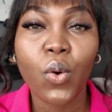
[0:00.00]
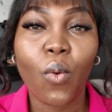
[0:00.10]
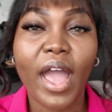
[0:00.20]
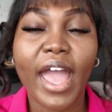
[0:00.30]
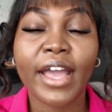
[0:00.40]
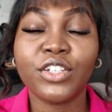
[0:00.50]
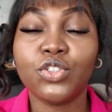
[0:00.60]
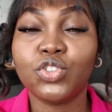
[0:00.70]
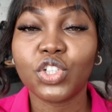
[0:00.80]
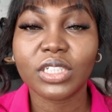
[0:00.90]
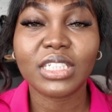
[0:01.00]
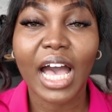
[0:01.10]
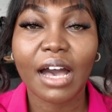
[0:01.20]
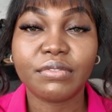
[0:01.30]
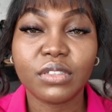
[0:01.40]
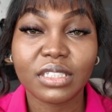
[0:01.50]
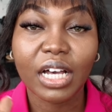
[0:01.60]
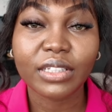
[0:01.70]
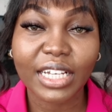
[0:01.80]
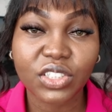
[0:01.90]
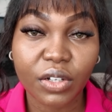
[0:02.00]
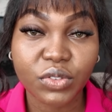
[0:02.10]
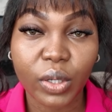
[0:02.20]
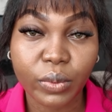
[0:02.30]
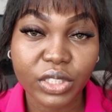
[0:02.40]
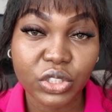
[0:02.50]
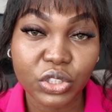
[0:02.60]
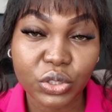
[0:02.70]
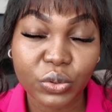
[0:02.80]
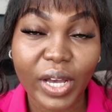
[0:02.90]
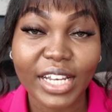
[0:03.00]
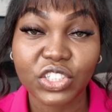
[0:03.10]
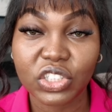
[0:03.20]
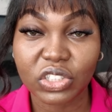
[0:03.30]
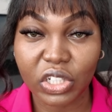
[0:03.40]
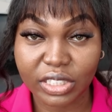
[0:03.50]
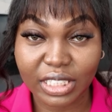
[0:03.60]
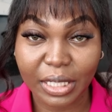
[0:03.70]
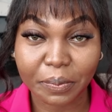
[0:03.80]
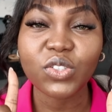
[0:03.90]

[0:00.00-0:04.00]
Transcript: where you just have to tell that software what to do and it just does it.